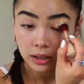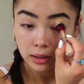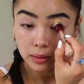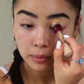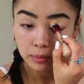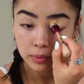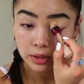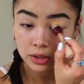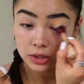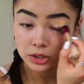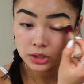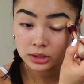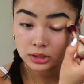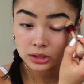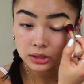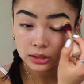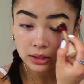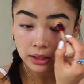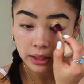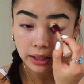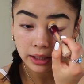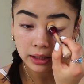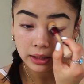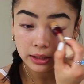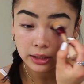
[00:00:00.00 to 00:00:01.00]
I'm going to just
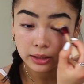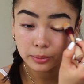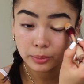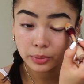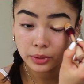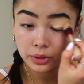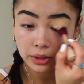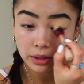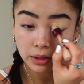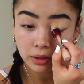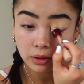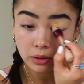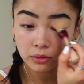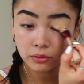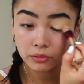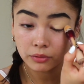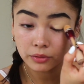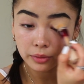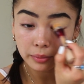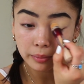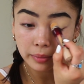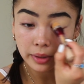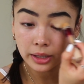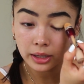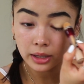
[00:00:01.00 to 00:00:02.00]
lightly put it
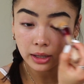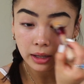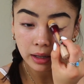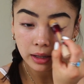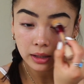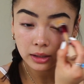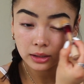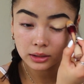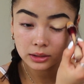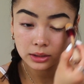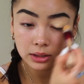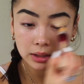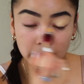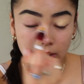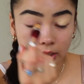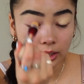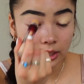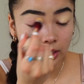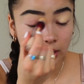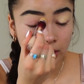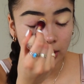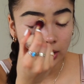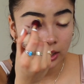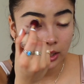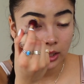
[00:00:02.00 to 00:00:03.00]
over my
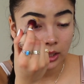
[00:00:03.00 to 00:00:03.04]
lid